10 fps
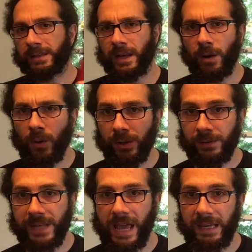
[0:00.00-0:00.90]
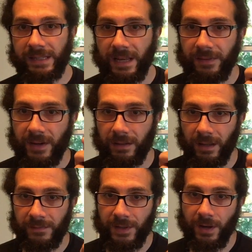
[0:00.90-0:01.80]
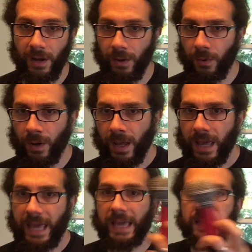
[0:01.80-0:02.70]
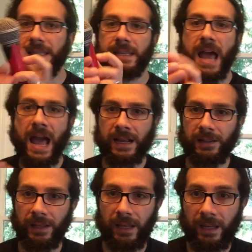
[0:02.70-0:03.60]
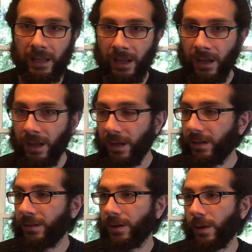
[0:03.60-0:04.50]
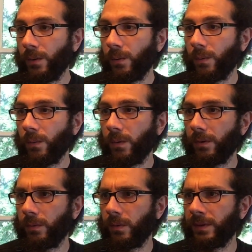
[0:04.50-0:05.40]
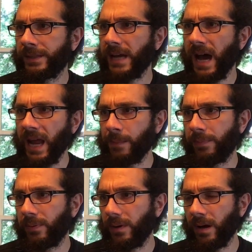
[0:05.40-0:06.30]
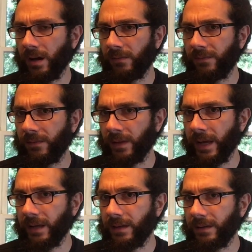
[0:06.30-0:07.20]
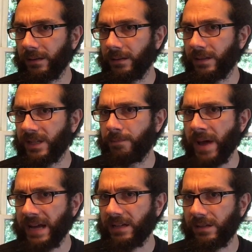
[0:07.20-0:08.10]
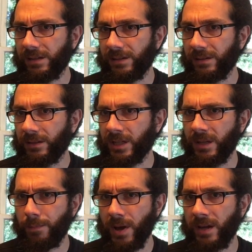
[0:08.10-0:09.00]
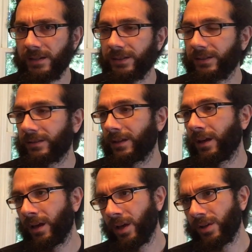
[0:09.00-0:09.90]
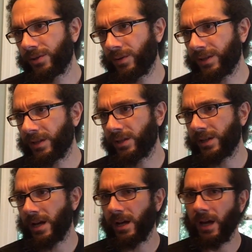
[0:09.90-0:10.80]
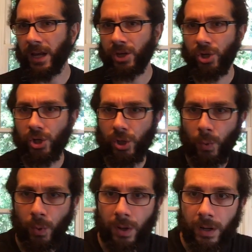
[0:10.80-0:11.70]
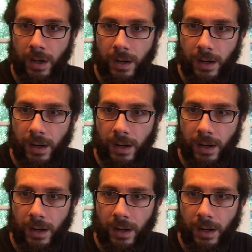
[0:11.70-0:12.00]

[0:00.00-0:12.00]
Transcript: I know all you techies out there love to know exactly, the type of like the specs. So this is a Shure.